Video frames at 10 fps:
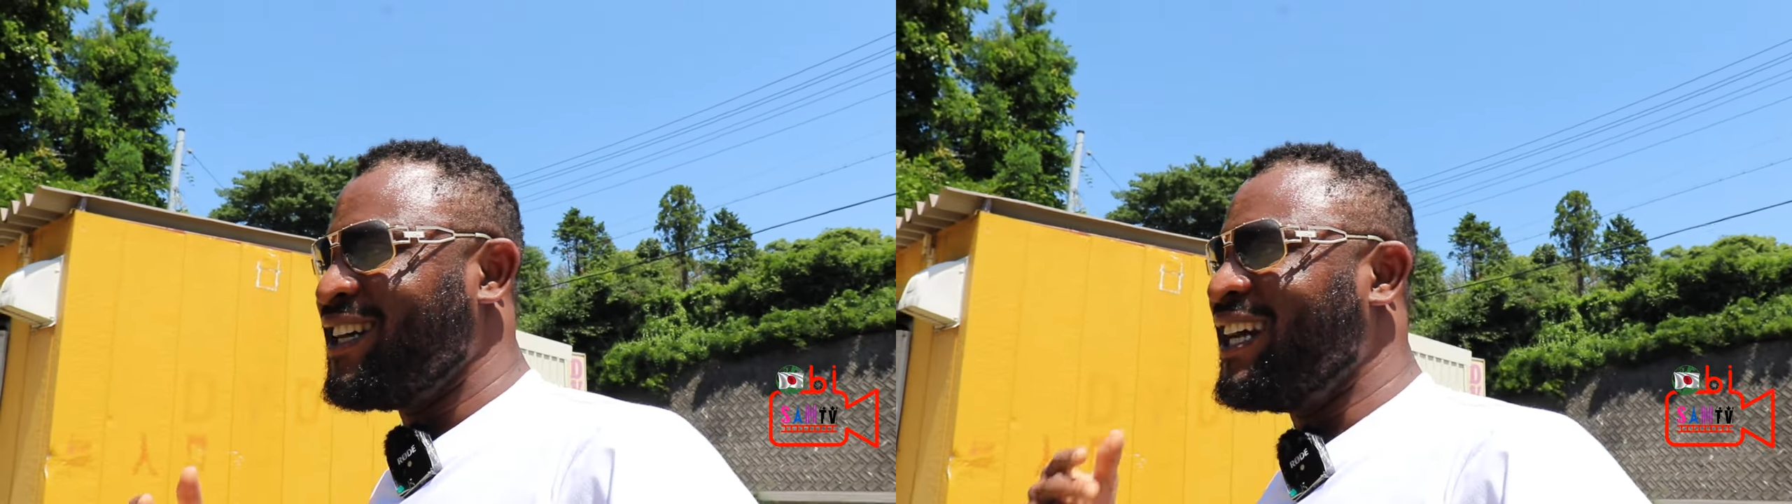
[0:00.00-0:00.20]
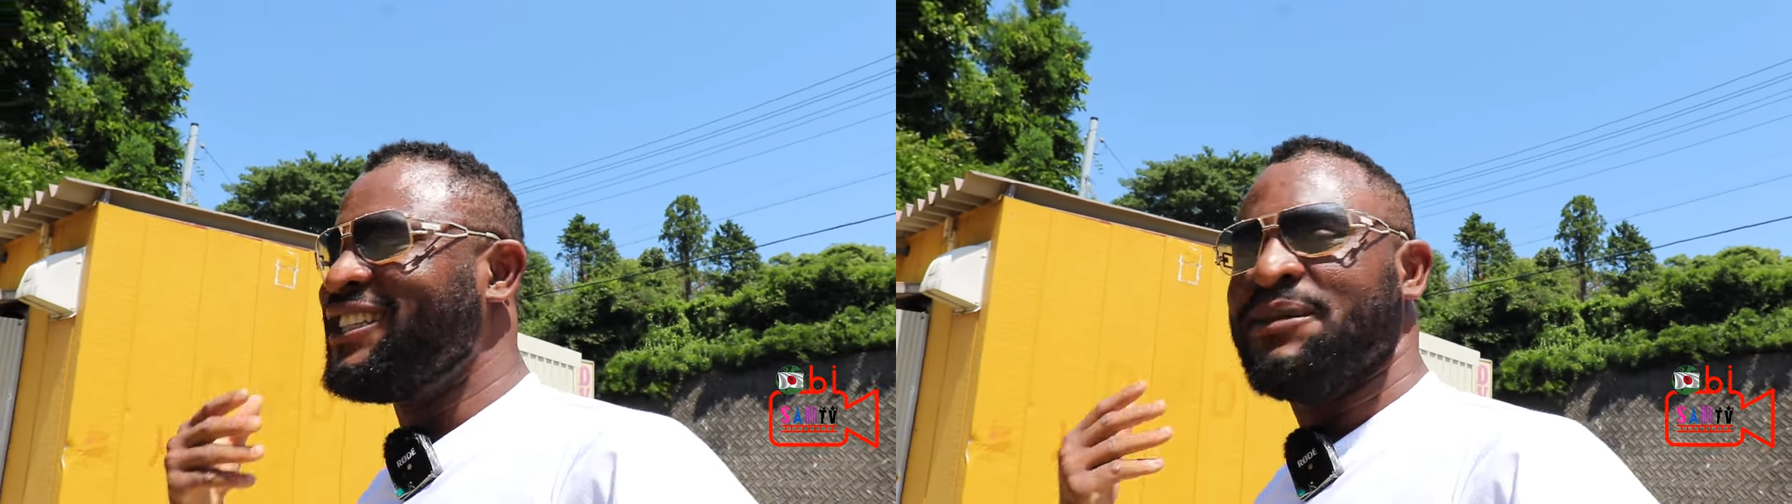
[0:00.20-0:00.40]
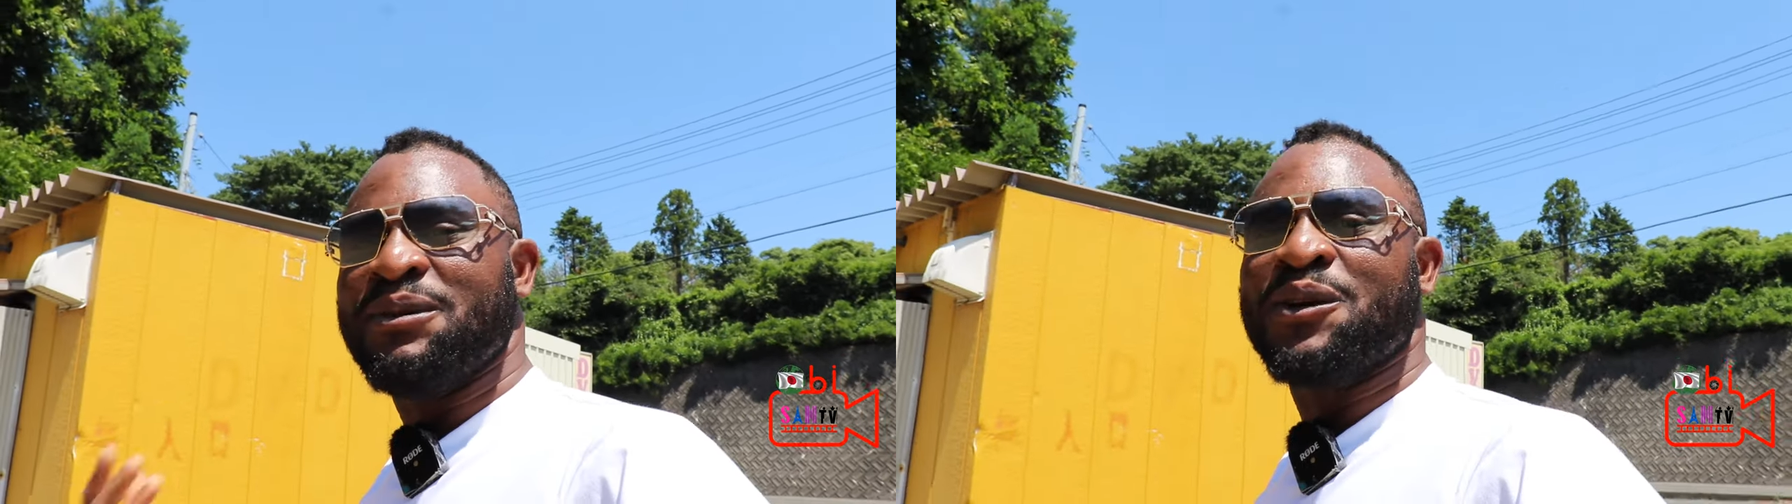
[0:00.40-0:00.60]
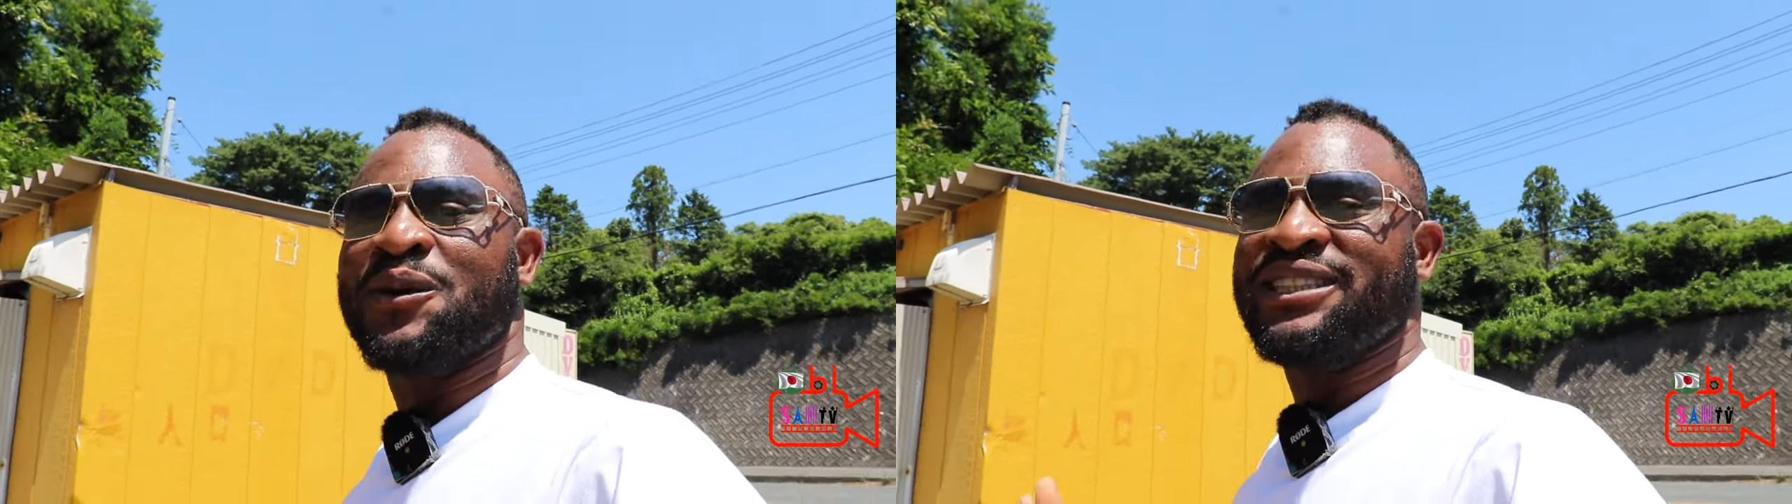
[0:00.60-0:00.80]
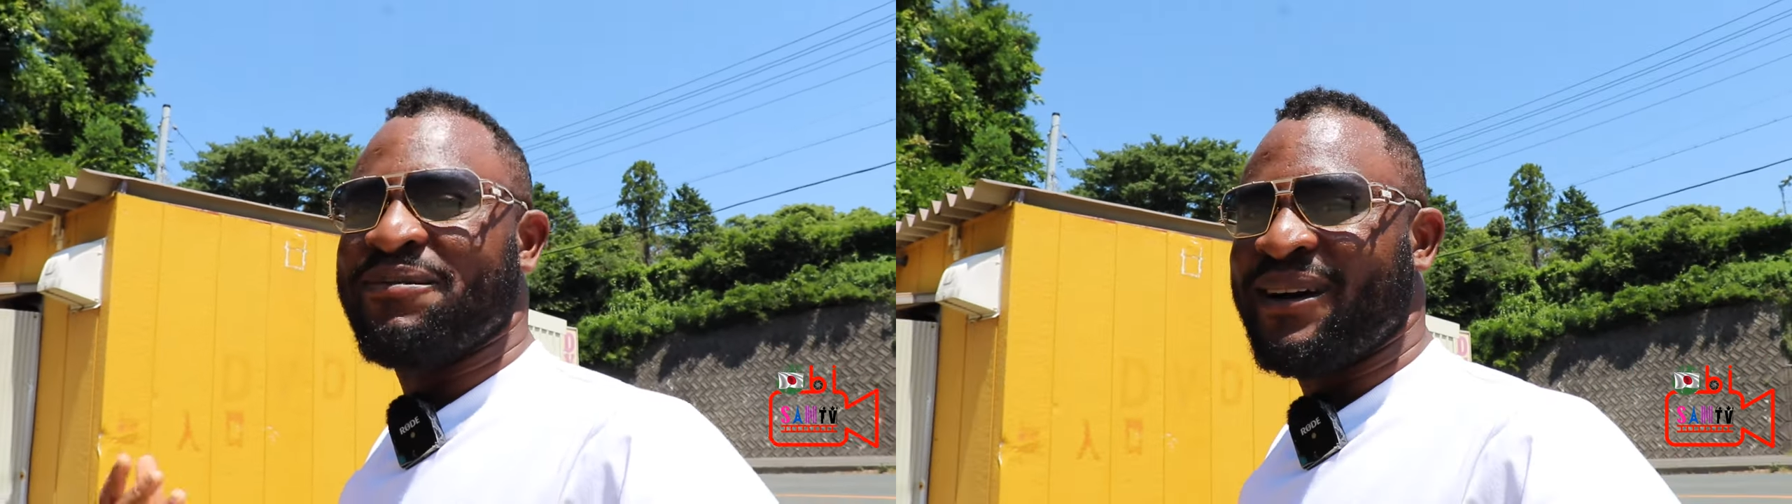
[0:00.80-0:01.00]
a
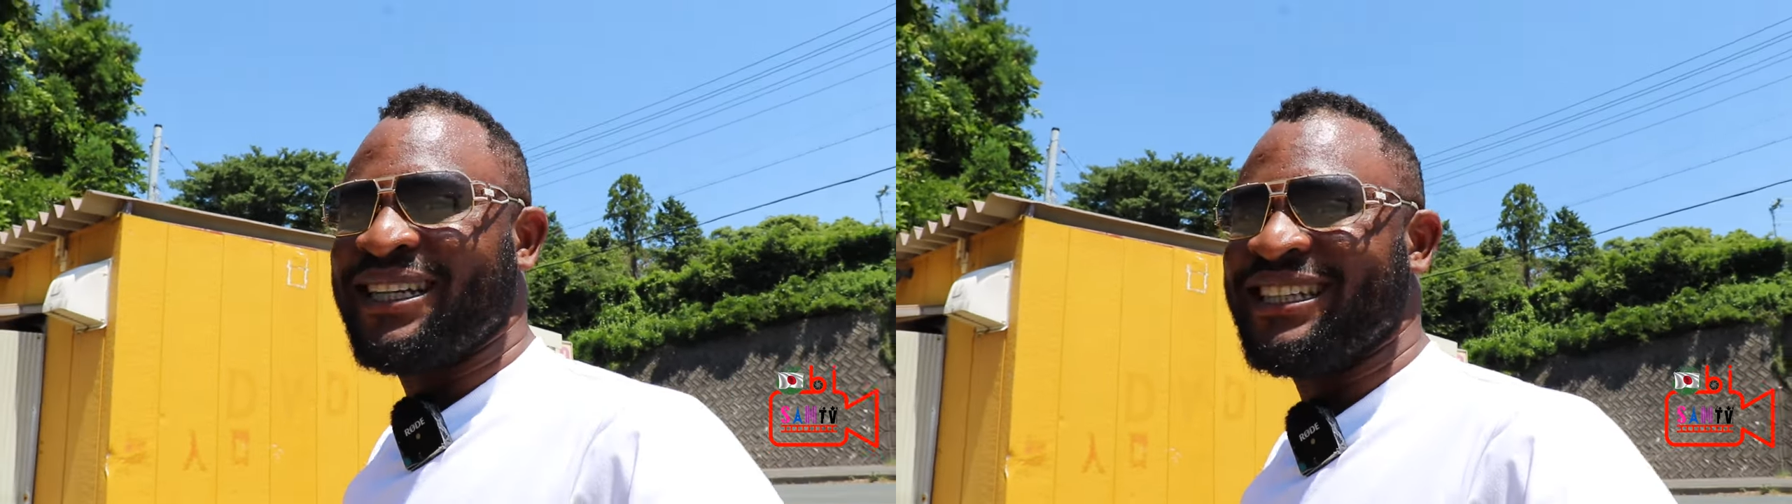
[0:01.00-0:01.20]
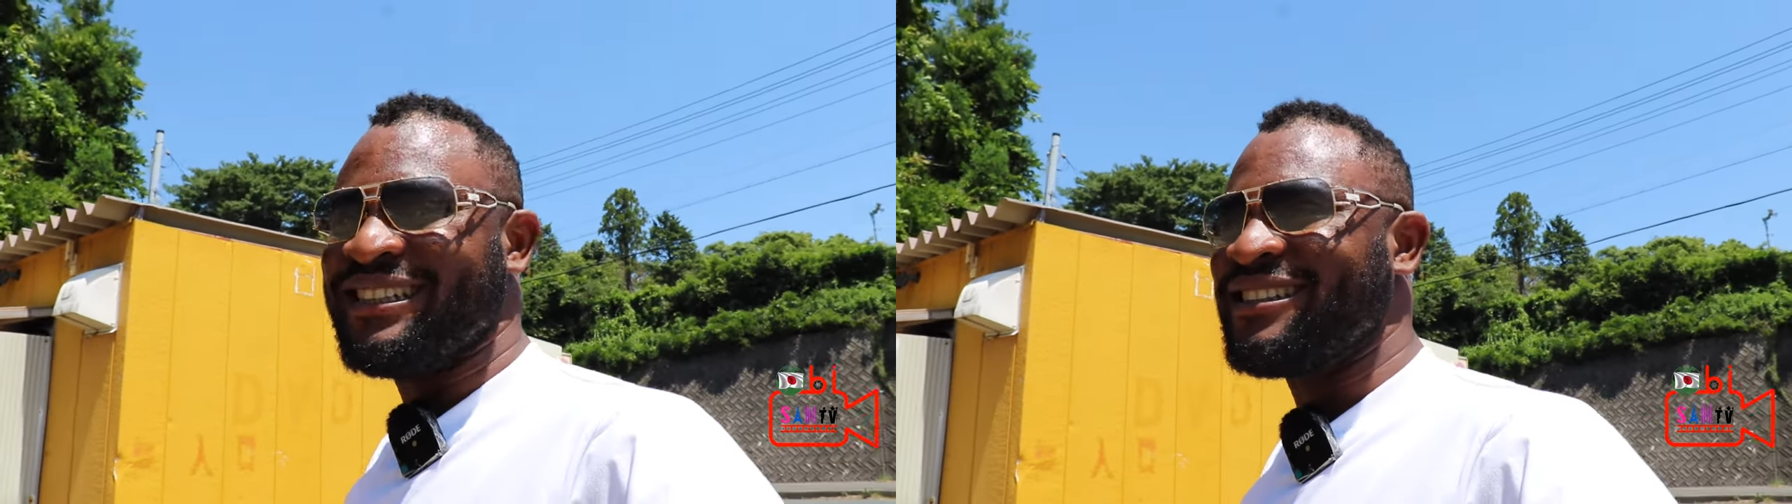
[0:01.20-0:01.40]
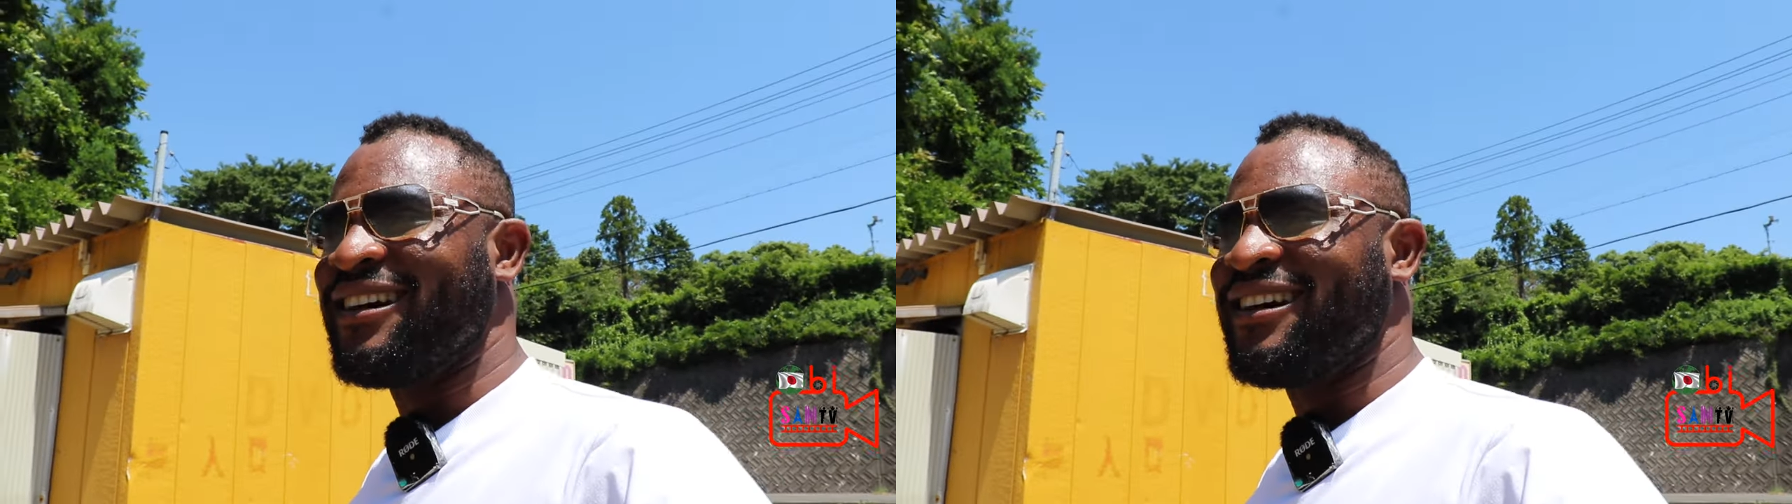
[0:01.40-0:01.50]
typical Japanese